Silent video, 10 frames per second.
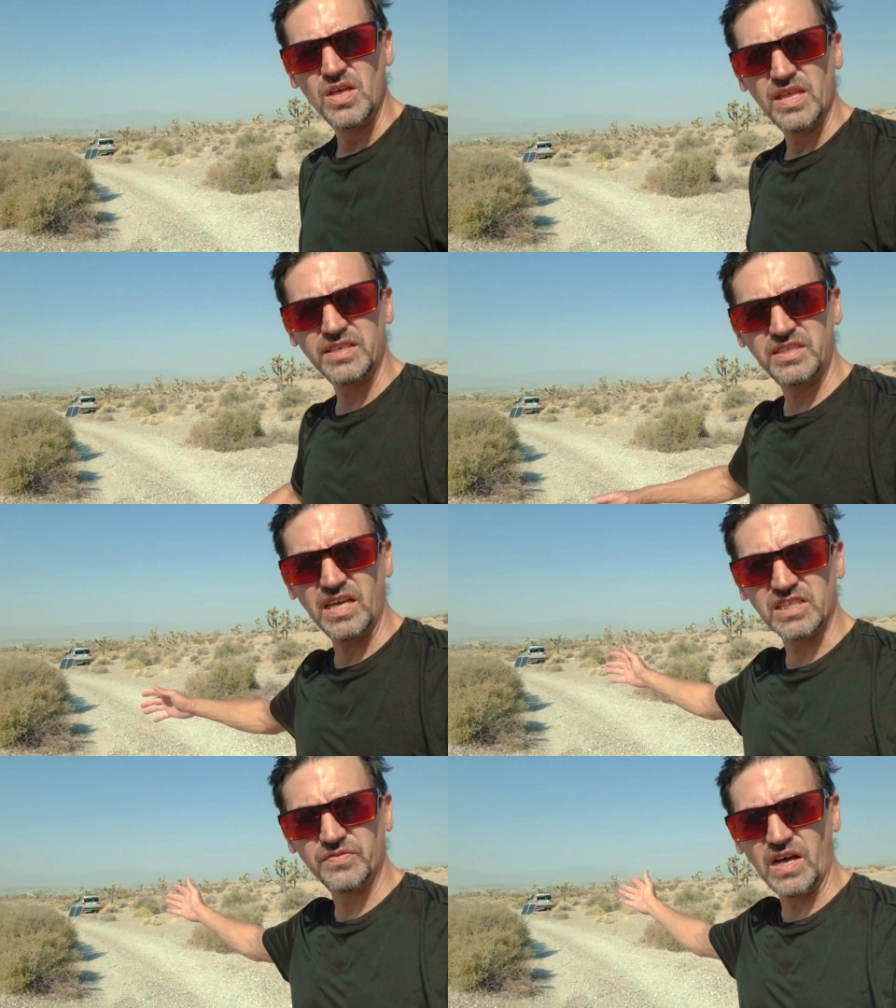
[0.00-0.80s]
That's the
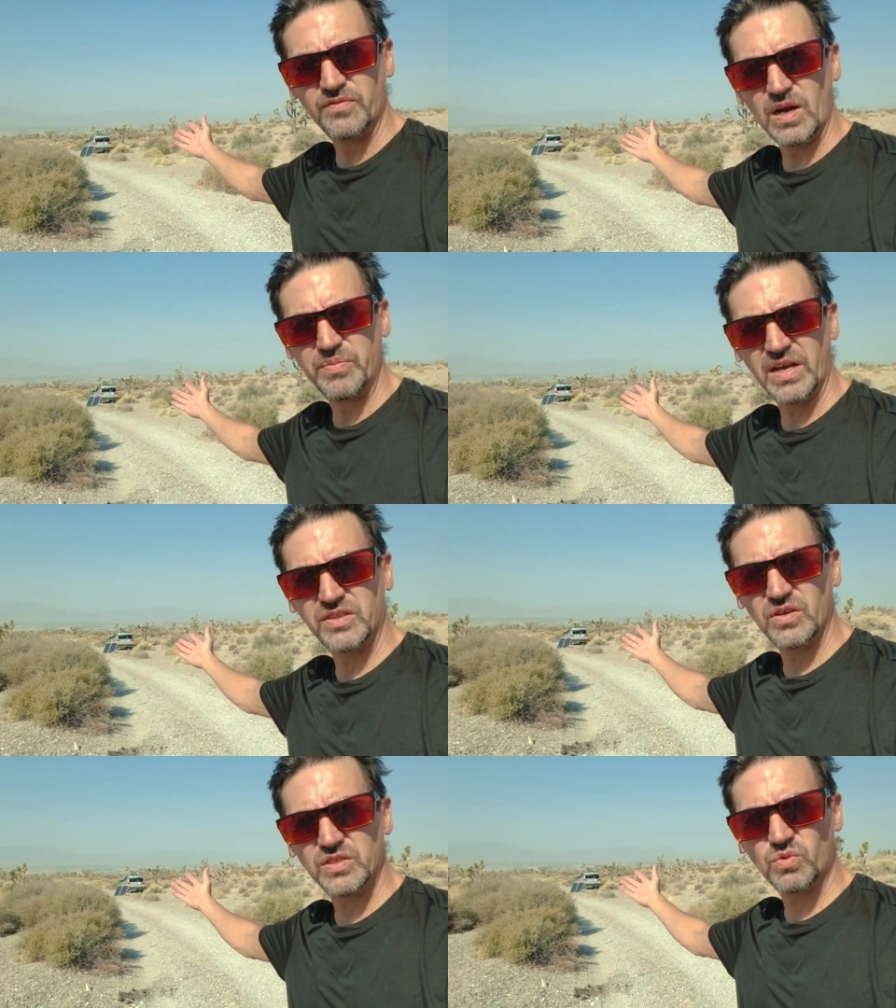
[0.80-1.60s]
X5 right back
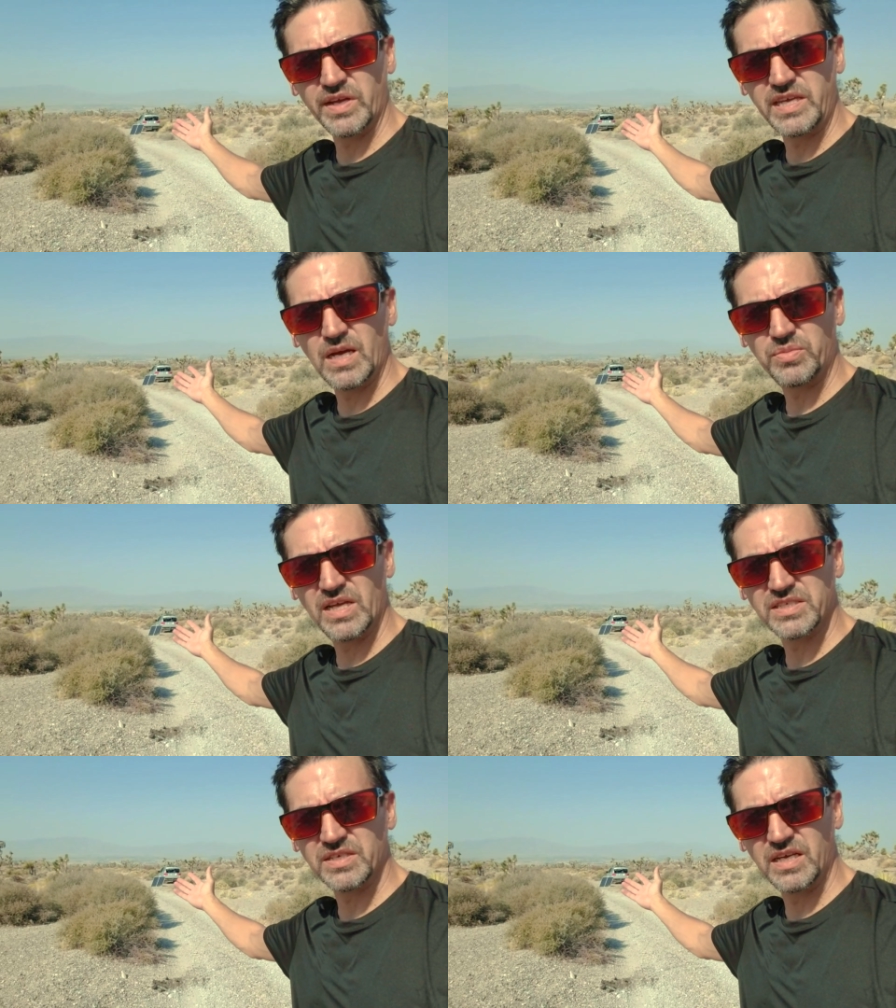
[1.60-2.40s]
there. That's where I camped
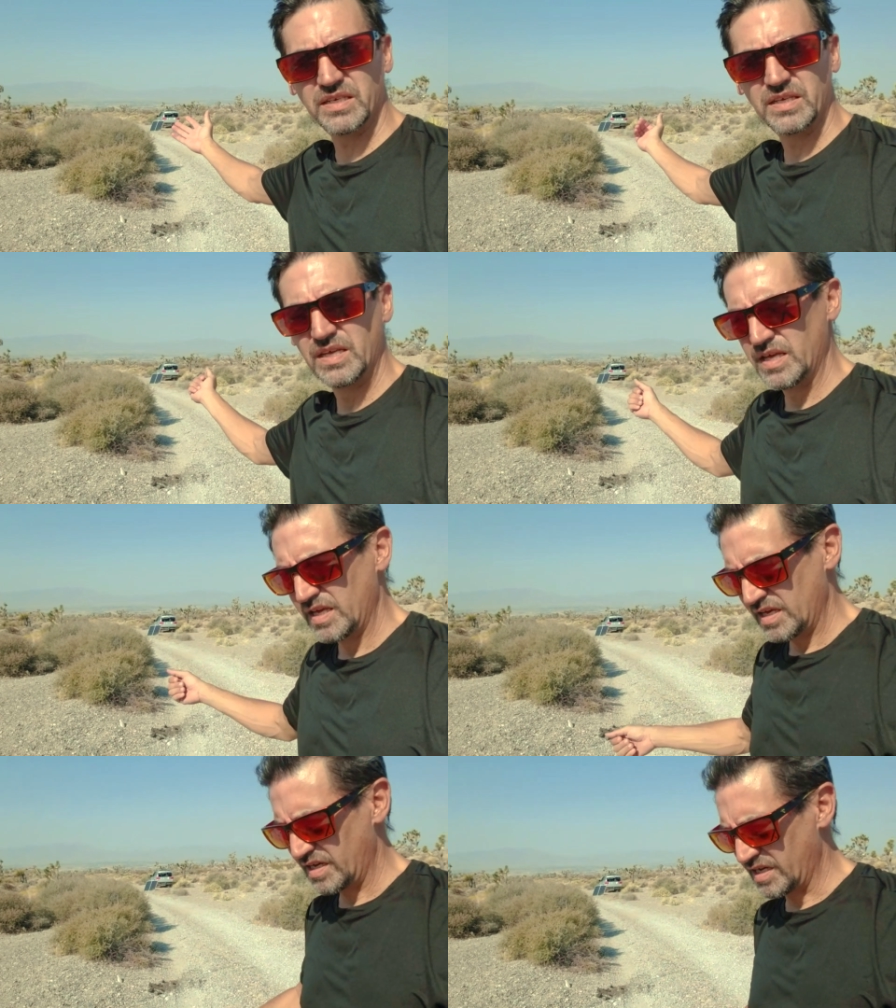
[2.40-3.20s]
last night.
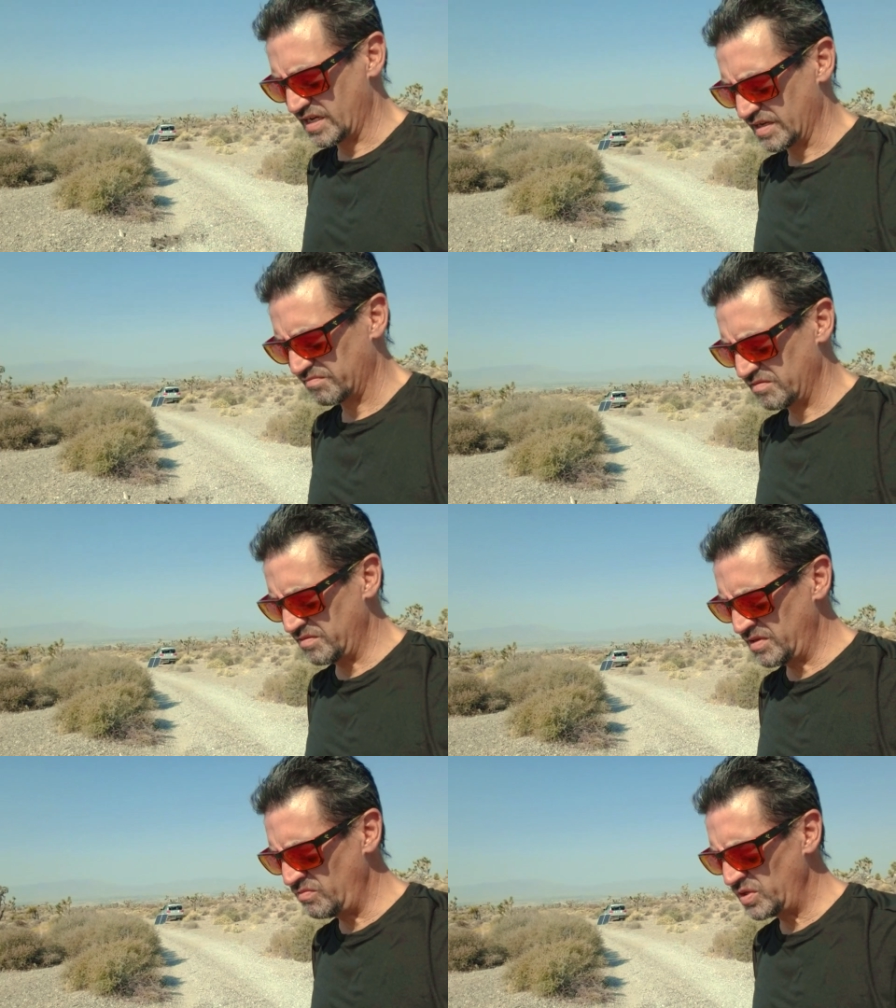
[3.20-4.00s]
And
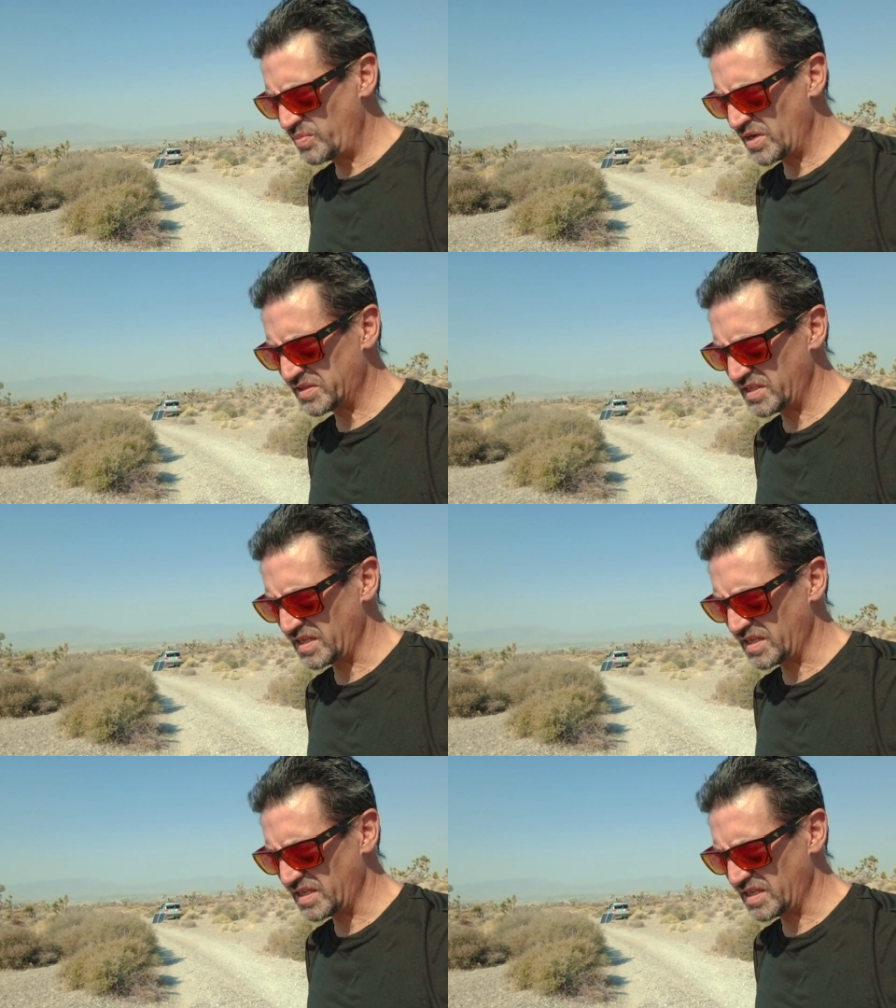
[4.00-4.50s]
it was about